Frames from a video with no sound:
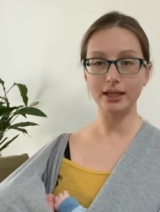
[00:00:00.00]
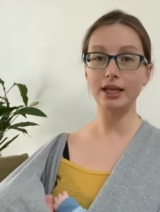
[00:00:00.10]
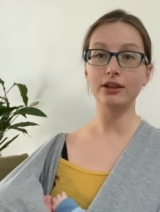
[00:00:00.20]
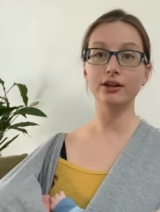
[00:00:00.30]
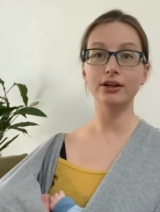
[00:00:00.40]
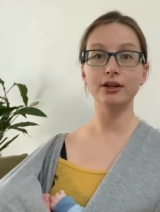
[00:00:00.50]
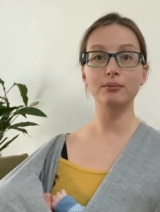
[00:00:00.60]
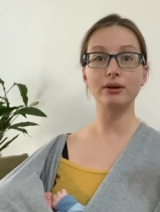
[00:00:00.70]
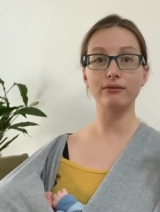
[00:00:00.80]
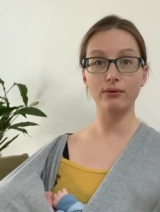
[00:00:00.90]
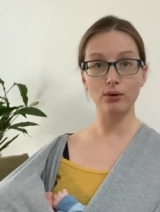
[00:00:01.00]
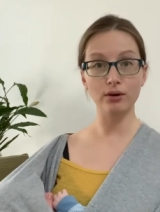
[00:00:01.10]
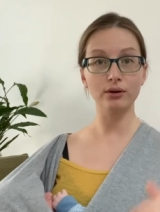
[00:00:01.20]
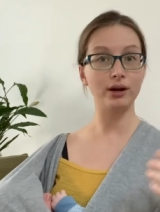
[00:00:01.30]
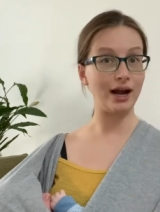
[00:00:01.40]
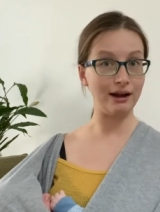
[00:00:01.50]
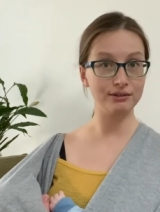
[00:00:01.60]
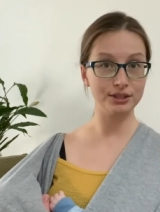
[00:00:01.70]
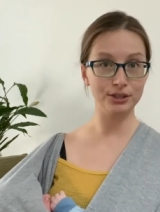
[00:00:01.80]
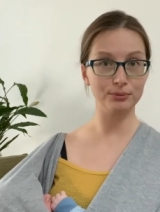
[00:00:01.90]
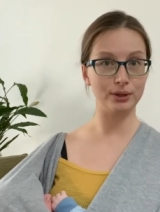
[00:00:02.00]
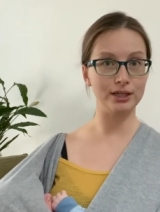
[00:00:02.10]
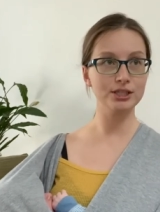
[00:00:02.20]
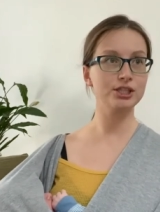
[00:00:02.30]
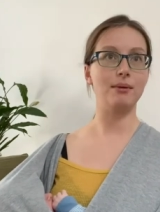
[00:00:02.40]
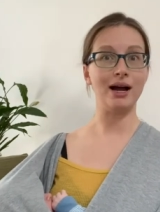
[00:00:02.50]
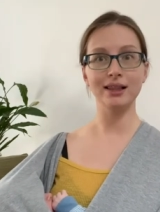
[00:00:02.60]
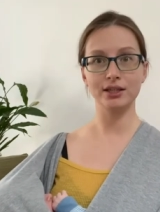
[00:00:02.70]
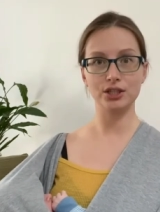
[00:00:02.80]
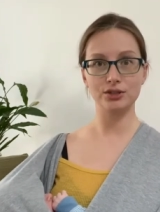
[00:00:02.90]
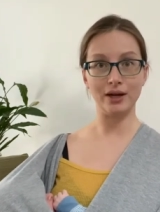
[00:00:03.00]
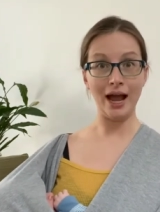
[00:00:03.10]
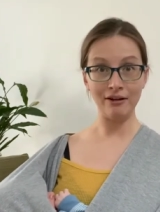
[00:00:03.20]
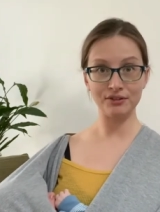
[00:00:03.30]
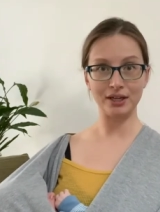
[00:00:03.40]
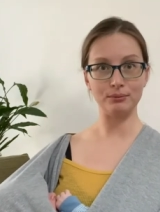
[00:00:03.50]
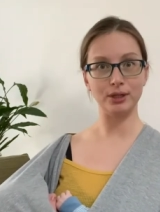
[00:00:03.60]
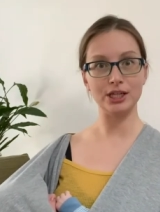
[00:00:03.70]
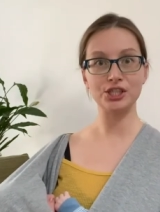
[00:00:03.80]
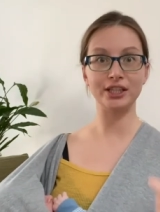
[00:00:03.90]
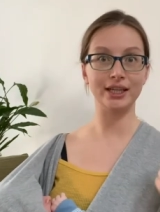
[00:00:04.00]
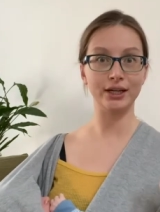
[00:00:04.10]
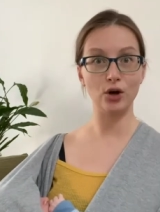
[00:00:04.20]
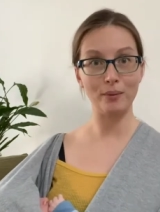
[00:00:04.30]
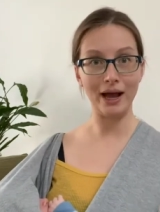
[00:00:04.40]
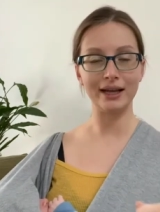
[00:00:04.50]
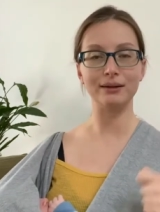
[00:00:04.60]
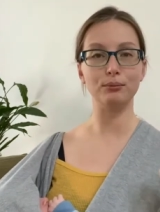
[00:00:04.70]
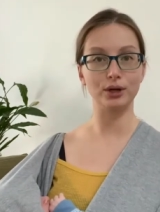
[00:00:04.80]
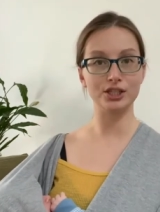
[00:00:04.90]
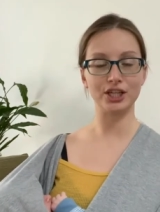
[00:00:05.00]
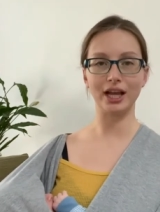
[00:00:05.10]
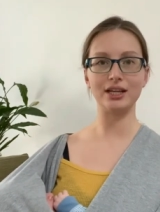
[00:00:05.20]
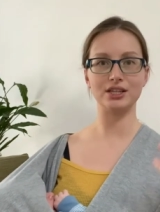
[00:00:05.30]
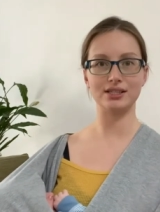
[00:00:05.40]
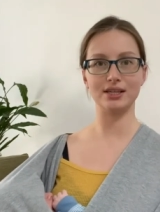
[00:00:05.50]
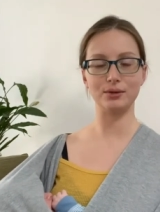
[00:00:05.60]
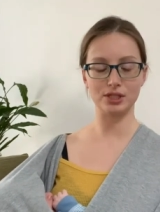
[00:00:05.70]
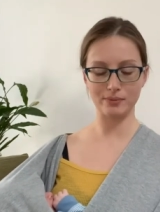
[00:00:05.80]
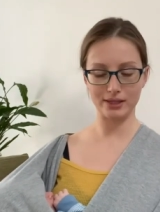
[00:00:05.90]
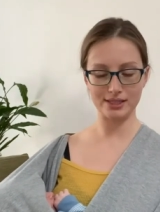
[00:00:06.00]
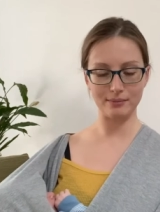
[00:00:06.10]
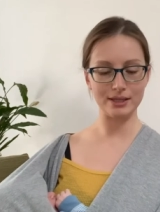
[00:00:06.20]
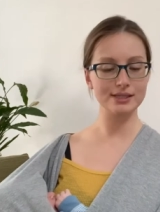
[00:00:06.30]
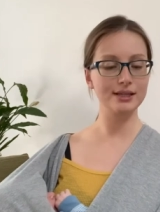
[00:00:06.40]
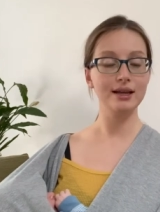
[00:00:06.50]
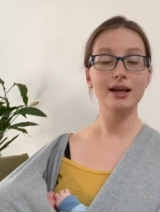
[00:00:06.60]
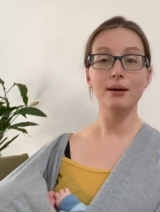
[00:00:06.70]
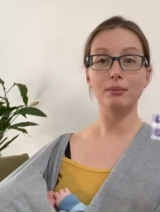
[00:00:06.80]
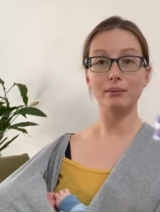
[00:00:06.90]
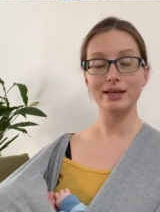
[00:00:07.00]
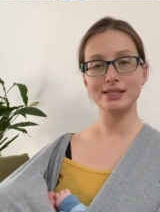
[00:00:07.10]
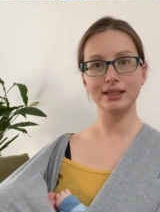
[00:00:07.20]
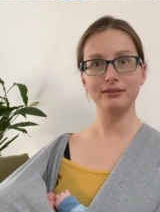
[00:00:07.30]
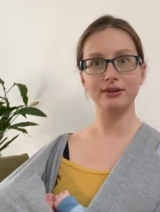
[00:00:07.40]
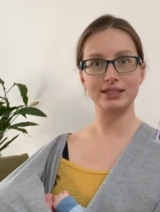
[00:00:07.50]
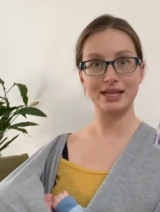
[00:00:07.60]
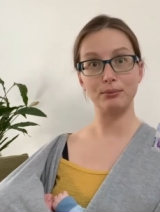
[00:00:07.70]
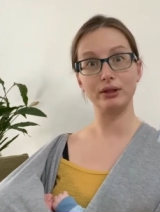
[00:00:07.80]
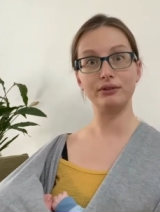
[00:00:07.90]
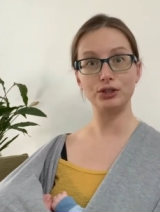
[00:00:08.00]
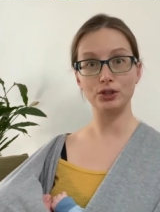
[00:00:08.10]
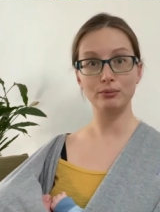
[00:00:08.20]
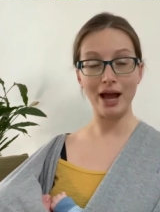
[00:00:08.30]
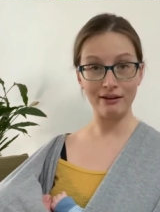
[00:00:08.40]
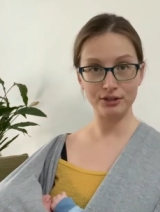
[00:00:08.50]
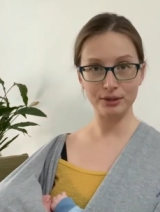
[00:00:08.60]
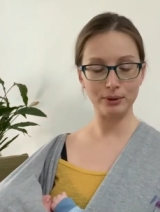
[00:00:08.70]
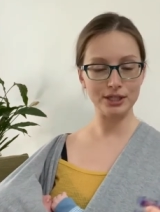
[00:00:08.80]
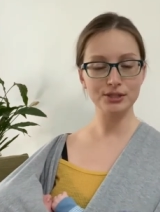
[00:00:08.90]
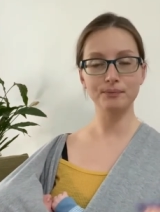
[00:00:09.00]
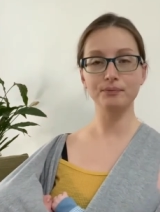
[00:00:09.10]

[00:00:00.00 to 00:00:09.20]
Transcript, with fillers: either before or after you brush. I like to do it after I brush and then go back and brush again to see which spots I missed. But basically, for example, if you do it after you brush,